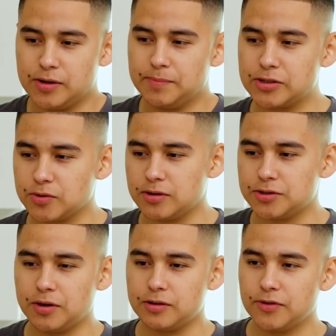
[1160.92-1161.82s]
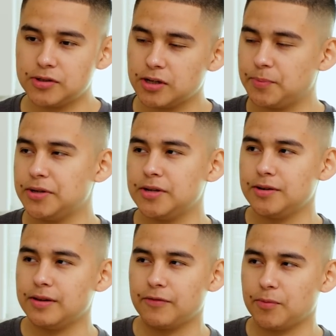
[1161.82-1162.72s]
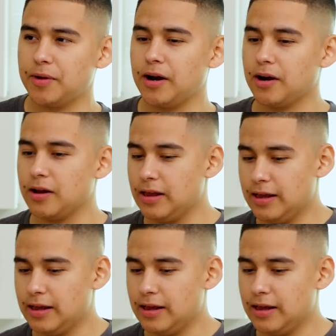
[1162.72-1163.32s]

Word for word: what I was doing. I was focused on competing, and then from there,